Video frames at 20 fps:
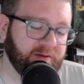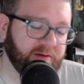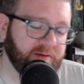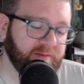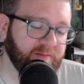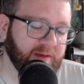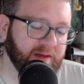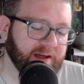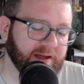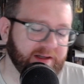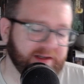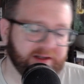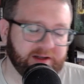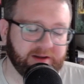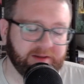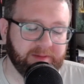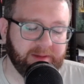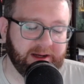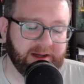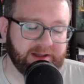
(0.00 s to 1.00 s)
I can show
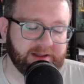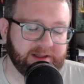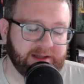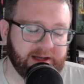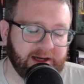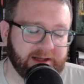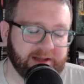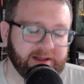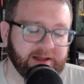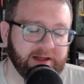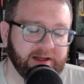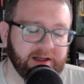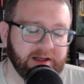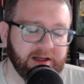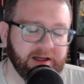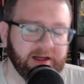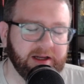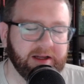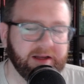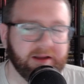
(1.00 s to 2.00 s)
the main stats.
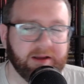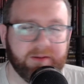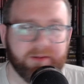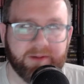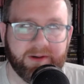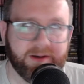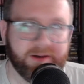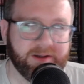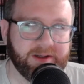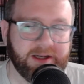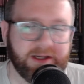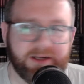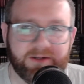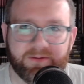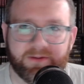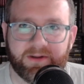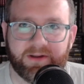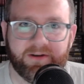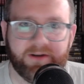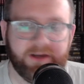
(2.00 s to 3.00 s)
They might change
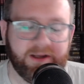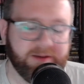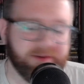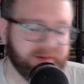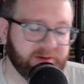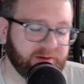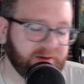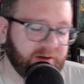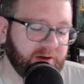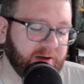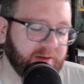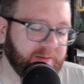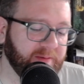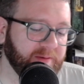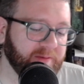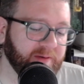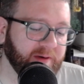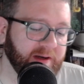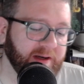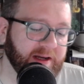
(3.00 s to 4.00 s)
what their names are called,
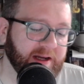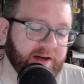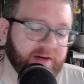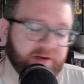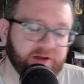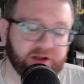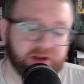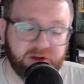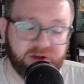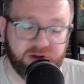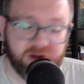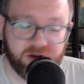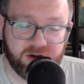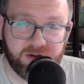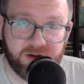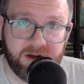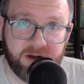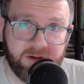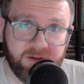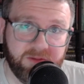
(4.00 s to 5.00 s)
but right now it's
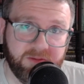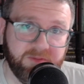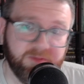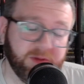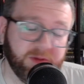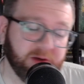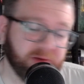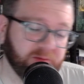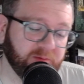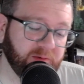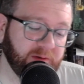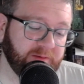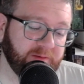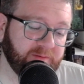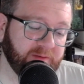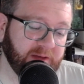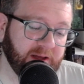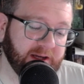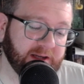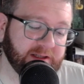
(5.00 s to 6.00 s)
Neuro,
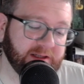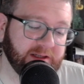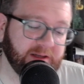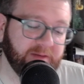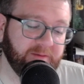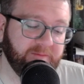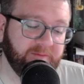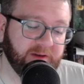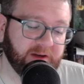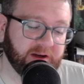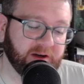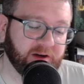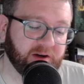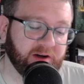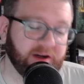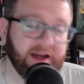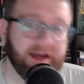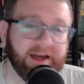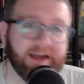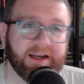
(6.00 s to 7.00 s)
Reflex,
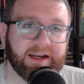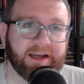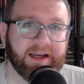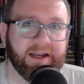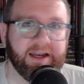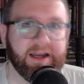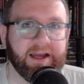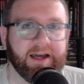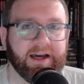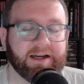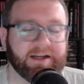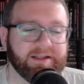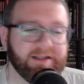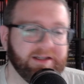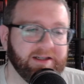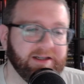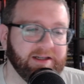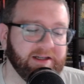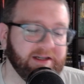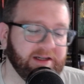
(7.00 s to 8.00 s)
Vigor, and Connect.
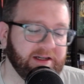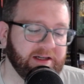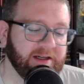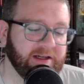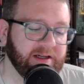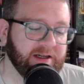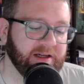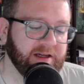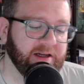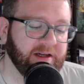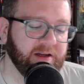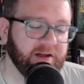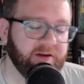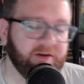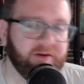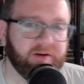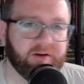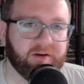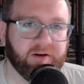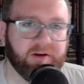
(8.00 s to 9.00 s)

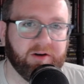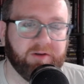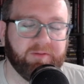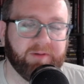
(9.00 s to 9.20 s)
Neuro